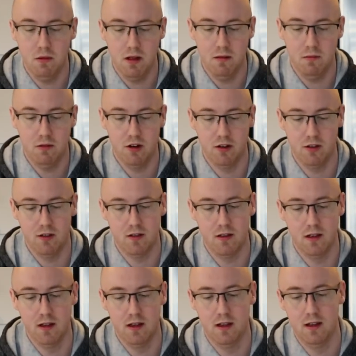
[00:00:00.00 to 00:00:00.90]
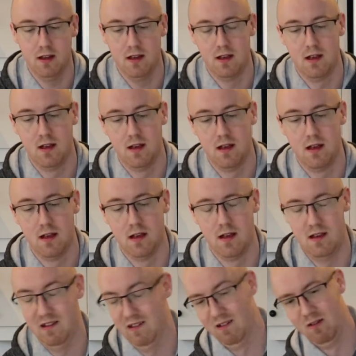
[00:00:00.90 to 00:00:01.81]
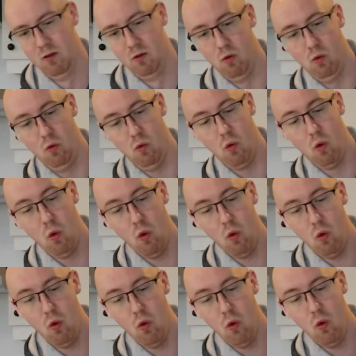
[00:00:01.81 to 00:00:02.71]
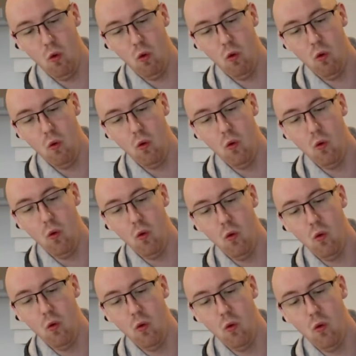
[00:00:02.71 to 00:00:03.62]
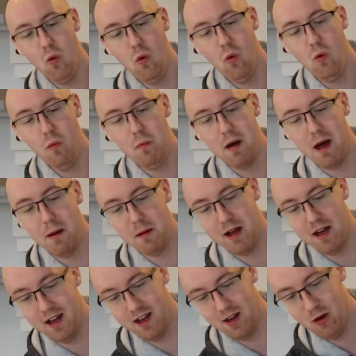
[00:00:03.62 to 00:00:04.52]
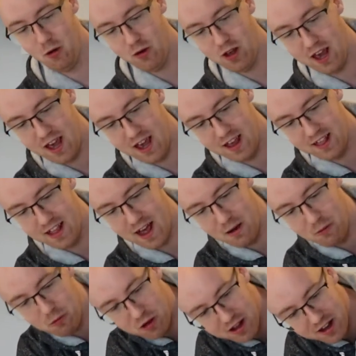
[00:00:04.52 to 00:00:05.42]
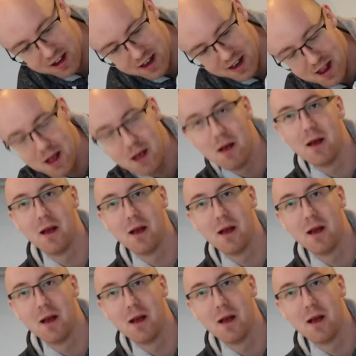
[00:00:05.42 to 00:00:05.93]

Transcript: one, we're just gonna, oh mama. Okay, that one